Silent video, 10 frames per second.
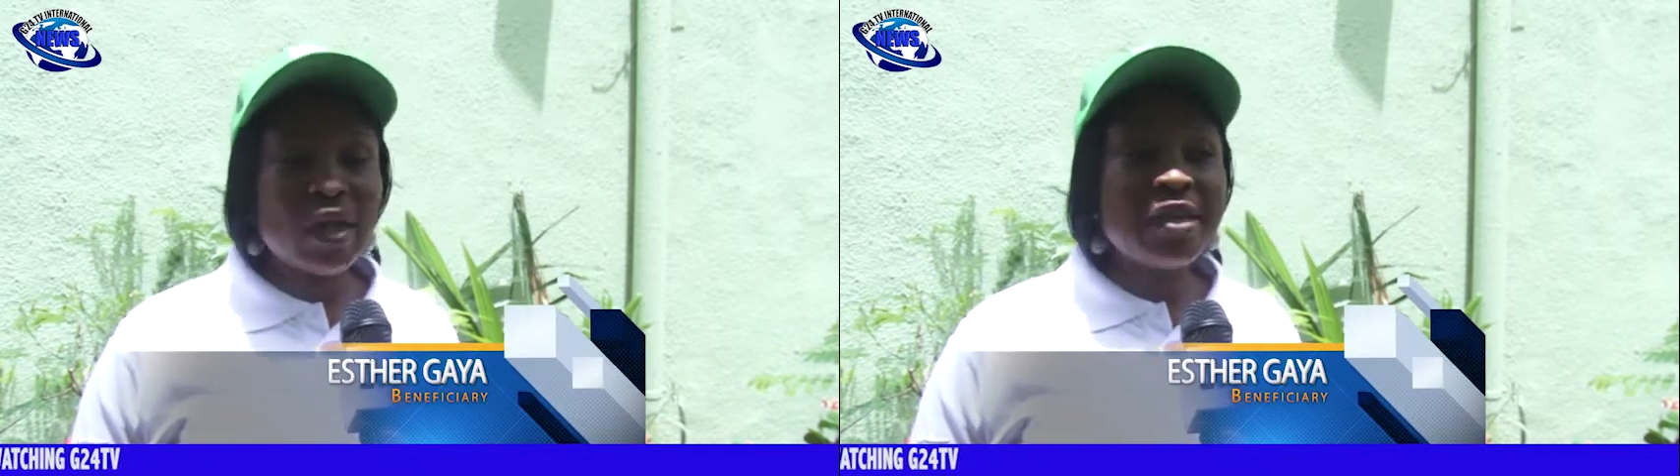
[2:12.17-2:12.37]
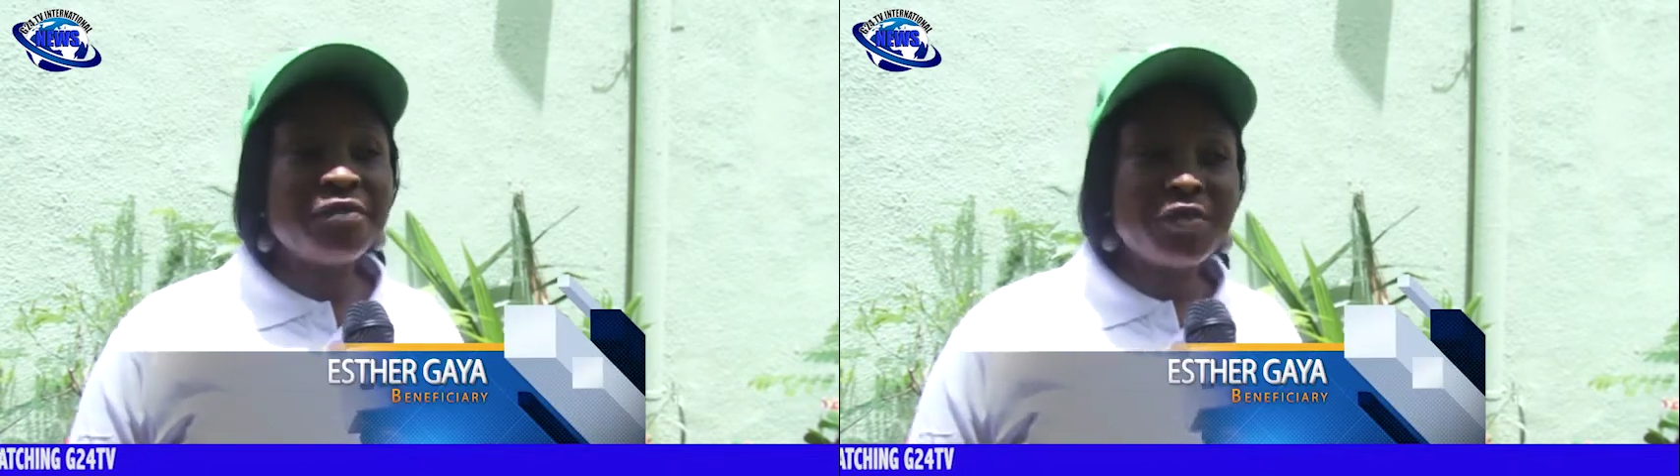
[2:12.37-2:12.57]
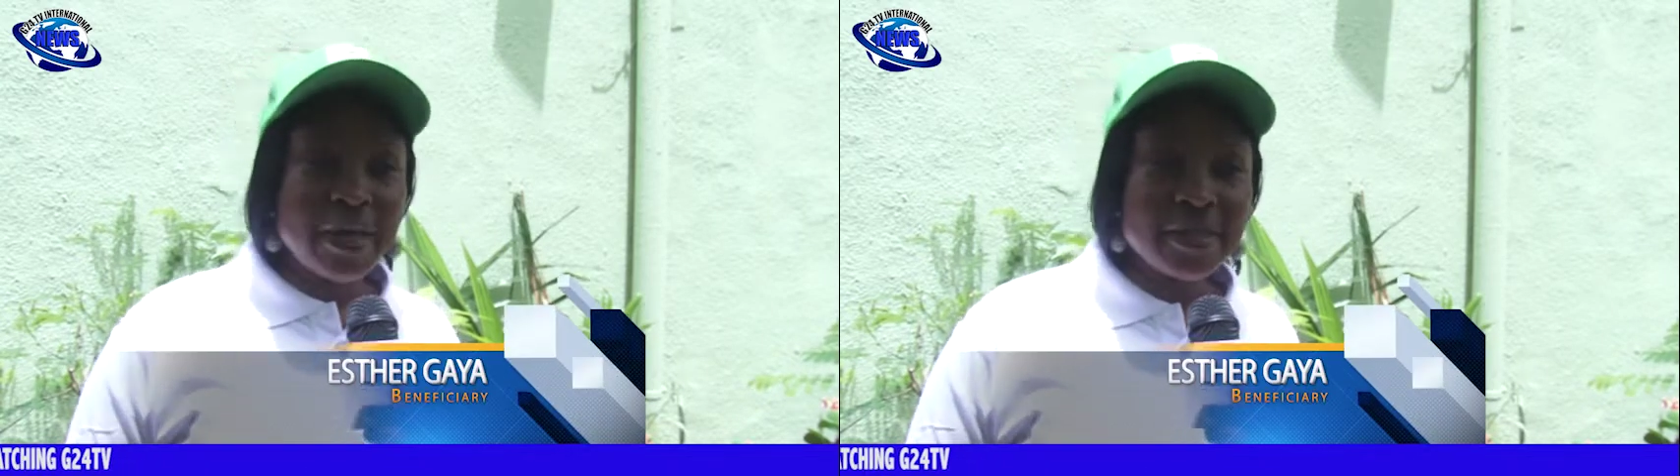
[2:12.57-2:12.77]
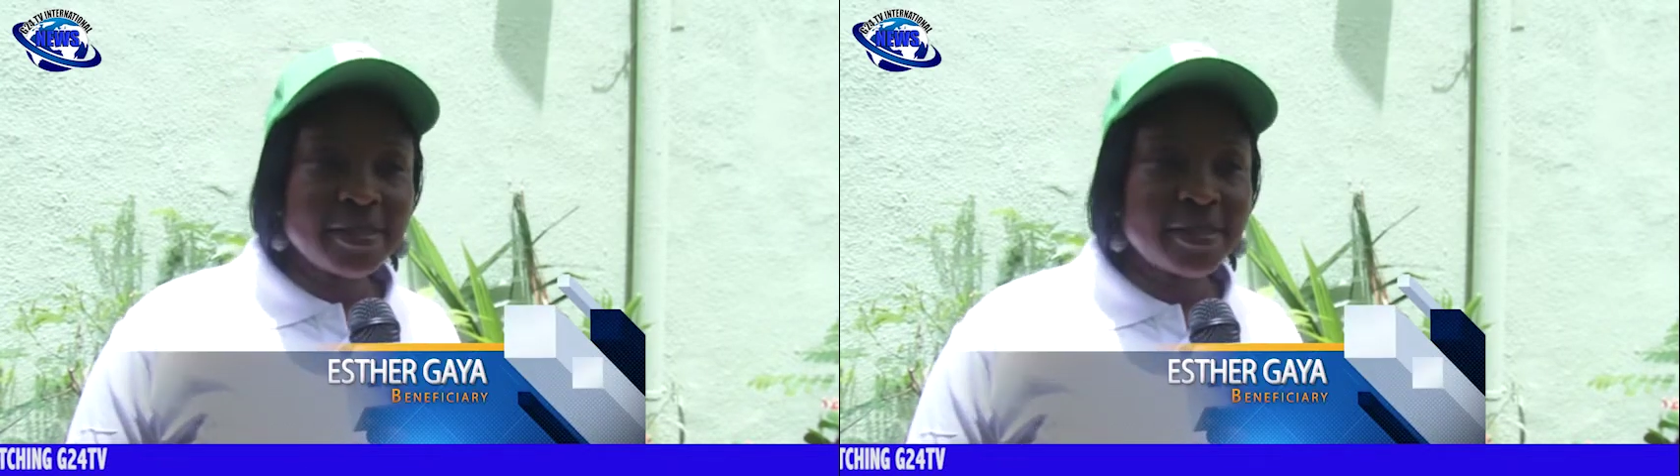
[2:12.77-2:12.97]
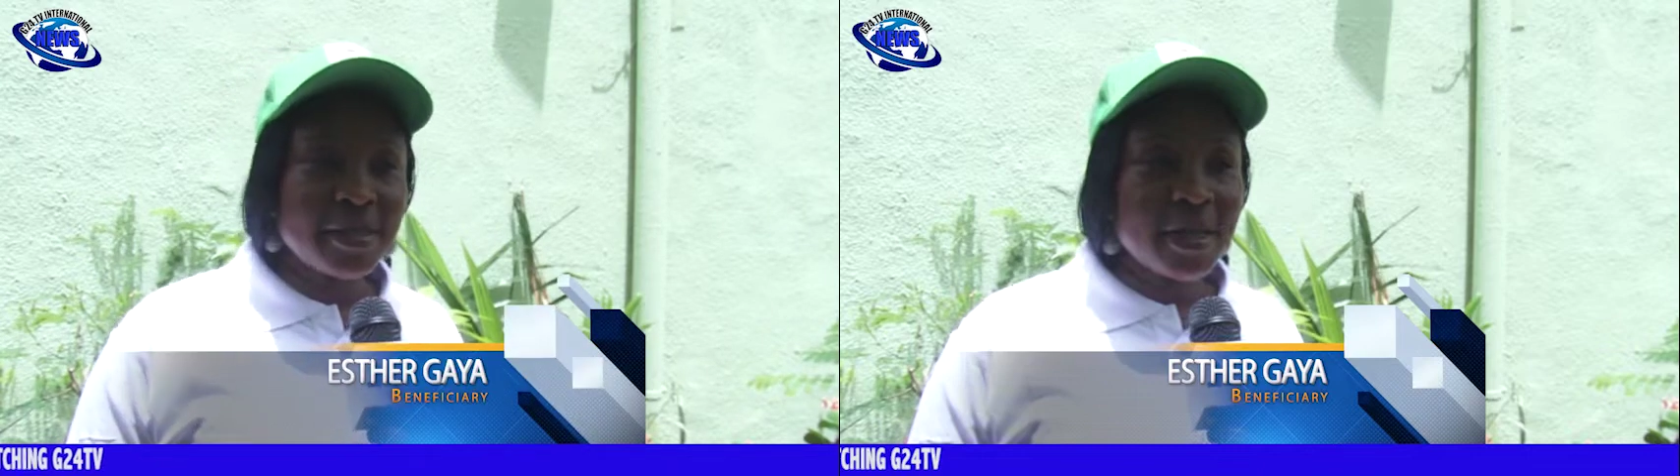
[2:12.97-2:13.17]

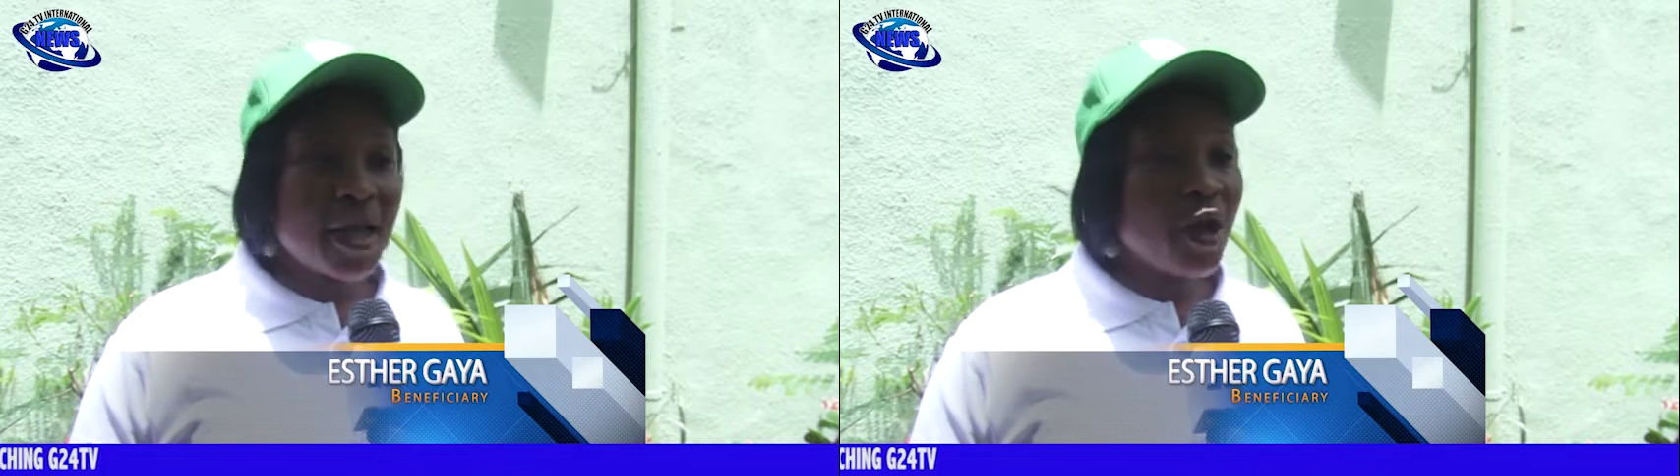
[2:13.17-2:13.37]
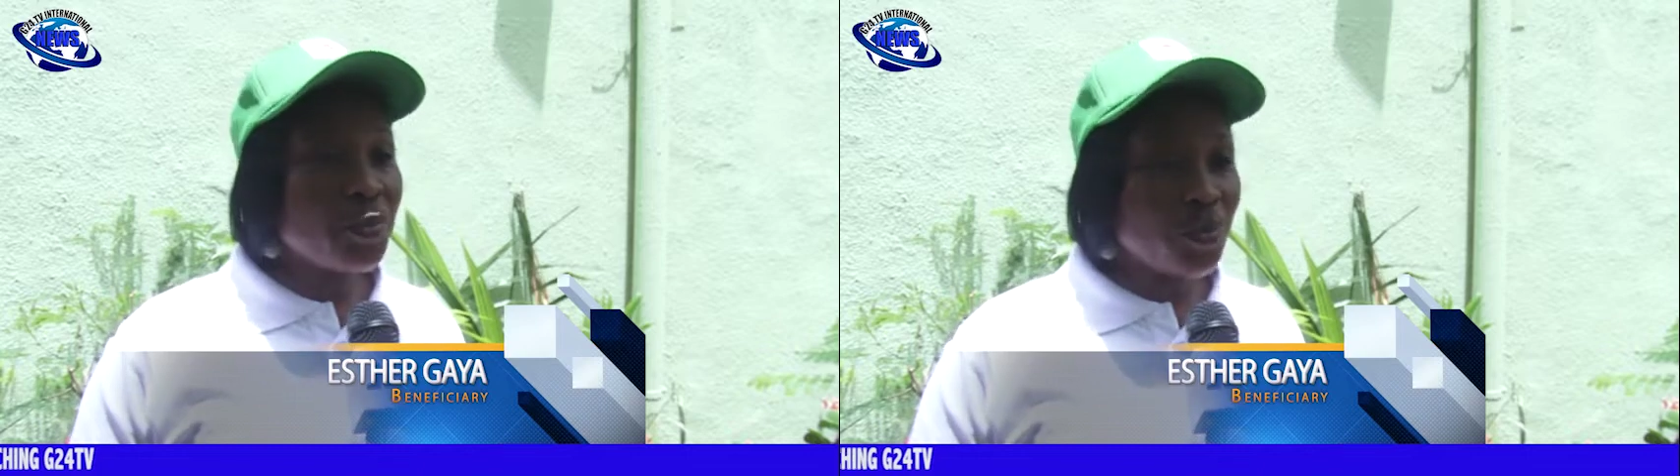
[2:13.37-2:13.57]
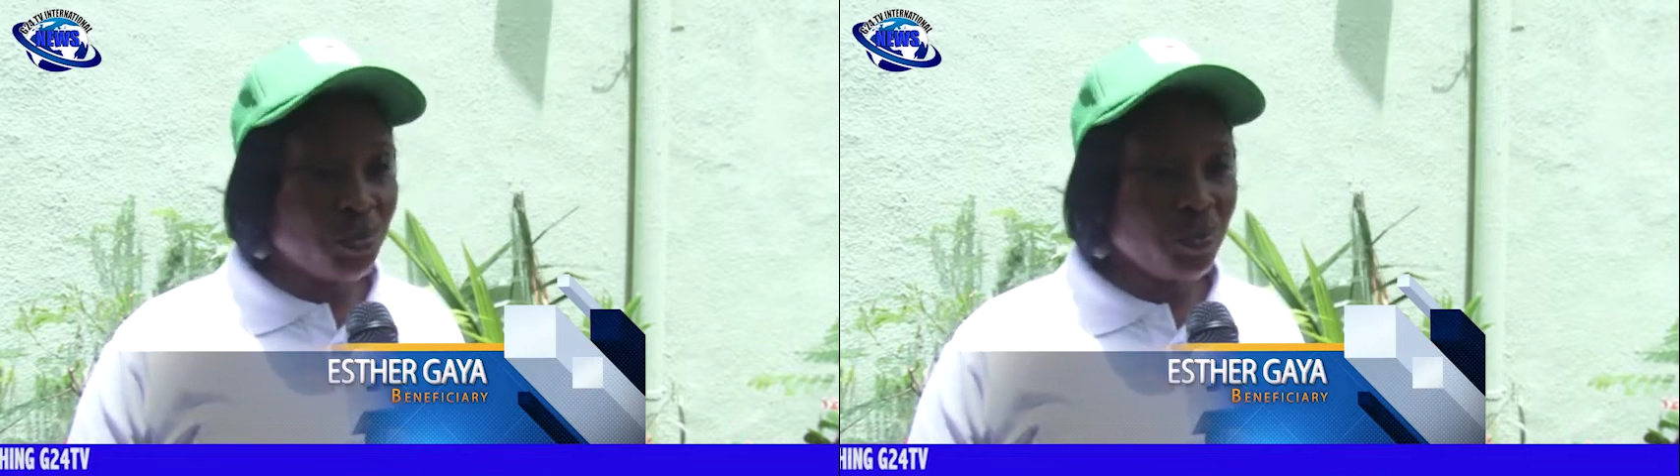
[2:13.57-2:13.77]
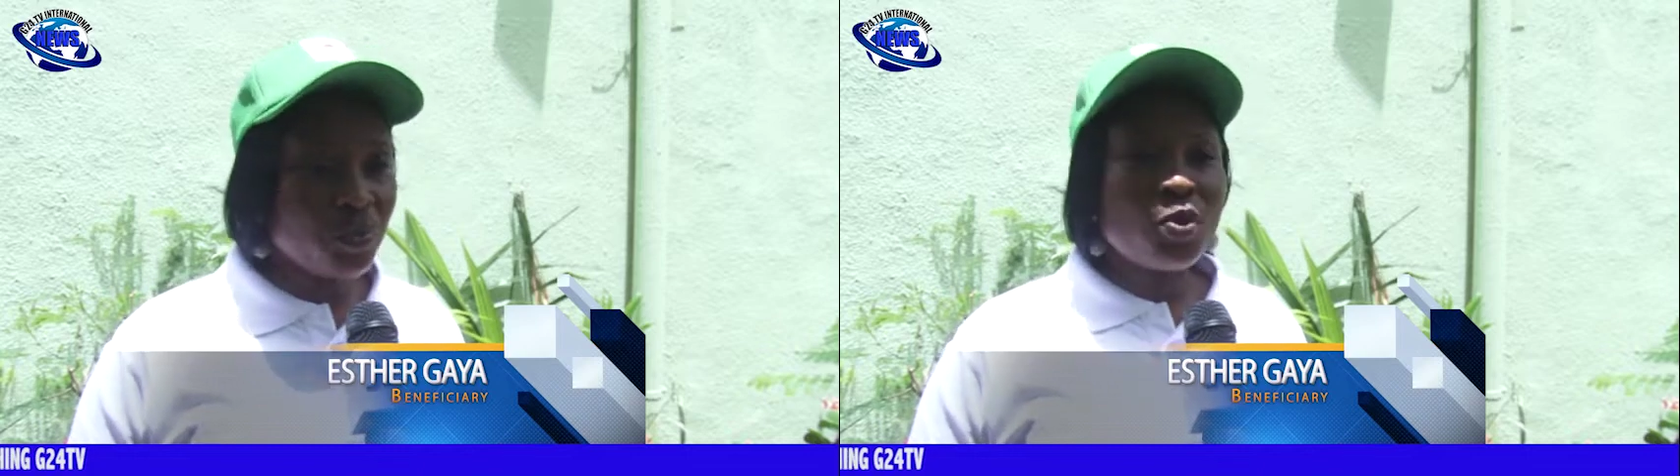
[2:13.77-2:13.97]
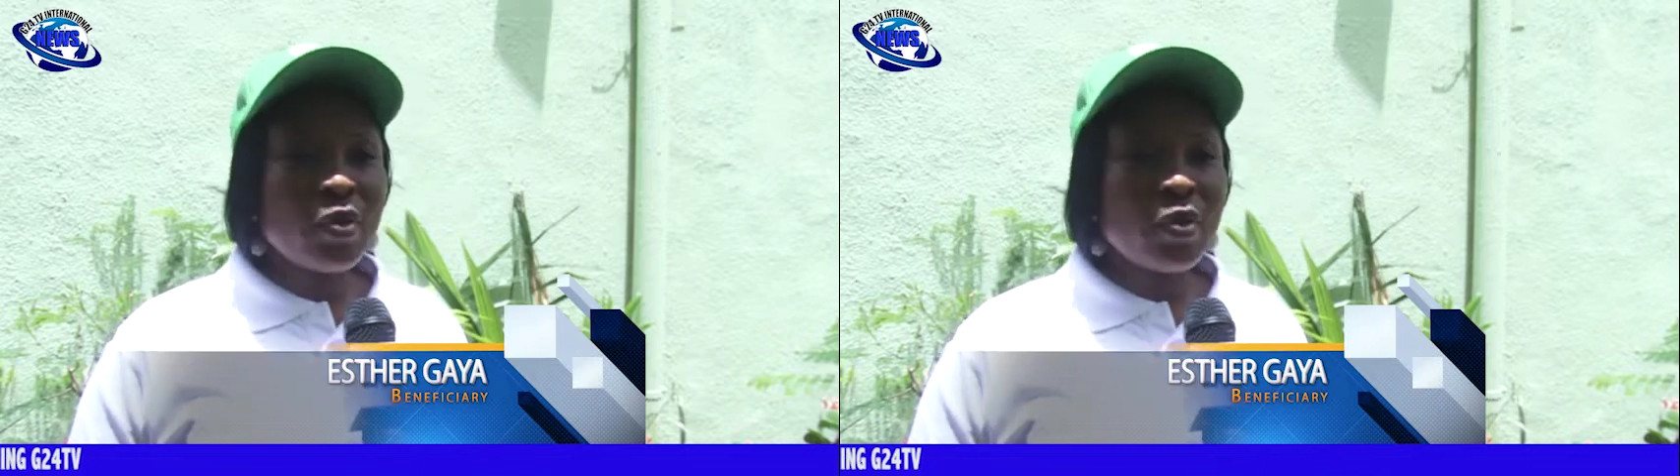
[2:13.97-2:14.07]
alleviate our people.